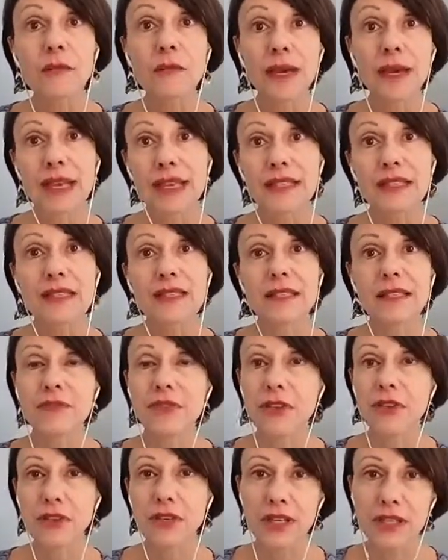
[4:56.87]
basis if
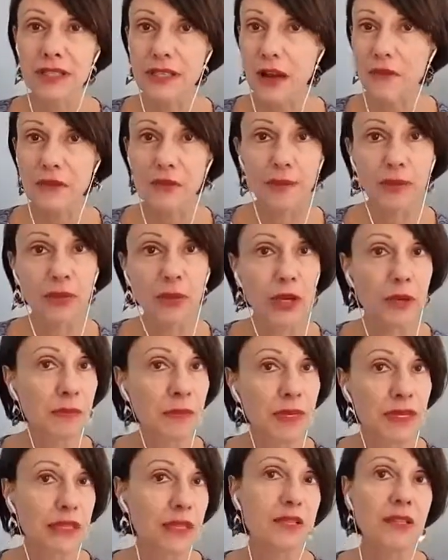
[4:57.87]
you're a self-employed
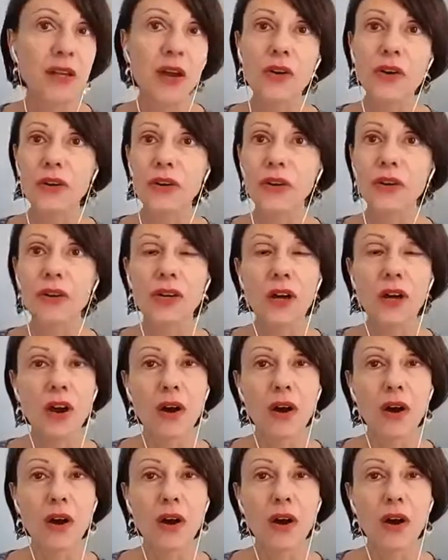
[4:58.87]
business owner